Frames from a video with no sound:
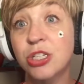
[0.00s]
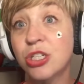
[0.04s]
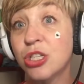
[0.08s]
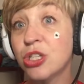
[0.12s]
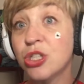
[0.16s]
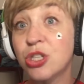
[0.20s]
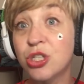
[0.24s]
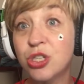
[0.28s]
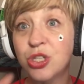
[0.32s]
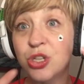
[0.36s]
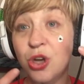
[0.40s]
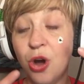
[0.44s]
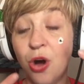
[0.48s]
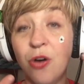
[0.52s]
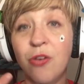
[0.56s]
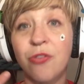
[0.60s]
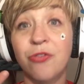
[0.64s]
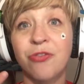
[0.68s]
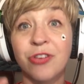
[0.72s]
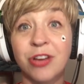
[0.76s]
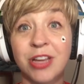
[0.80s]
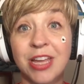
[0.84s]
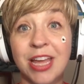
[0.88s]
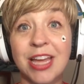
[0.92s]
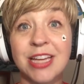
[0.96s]
Just don't
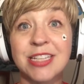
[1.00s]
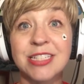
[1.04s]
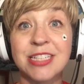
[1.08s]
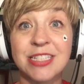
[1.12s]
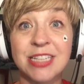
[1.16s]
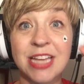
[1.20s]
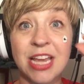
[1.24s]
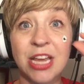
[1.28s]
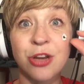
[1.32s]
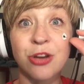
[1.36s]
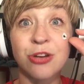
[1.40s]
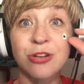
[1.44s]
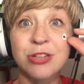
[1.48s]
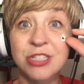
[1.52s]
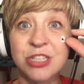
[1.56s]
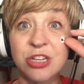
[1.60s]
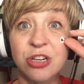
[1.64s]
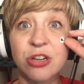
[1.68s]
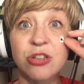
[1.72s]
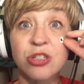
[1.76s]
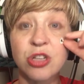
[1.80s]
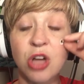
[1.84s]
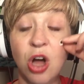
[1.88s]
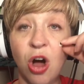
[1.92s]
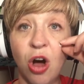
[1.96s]
forget to take your
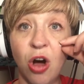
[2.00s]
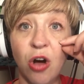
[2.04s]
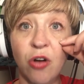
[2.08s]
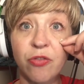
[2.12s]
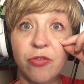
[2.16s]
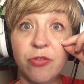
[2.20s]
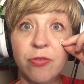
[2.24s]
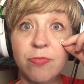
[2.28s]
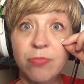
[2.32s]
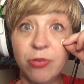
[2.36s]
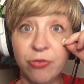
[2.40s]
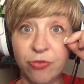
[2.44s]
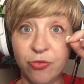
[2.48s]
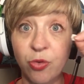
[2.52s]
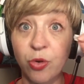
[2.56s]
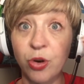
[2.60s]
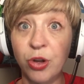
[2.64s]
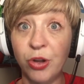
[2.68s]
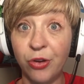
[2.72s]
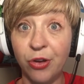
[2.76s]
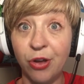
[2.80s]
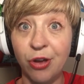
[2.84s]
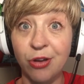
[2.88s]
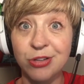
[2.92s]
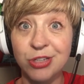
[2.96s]
stickers off before
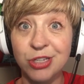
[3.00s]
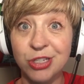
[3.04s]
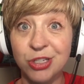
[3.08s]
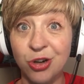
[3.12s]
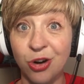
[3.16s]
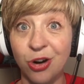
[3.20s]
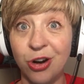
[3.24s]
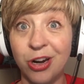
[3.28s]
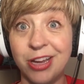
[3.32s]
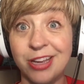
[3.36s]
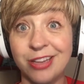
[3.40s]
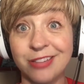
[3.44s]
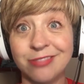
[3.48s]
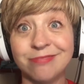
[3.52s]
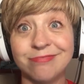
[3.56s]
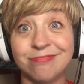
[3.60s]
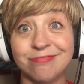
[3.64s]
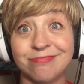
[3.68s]
you go to Target.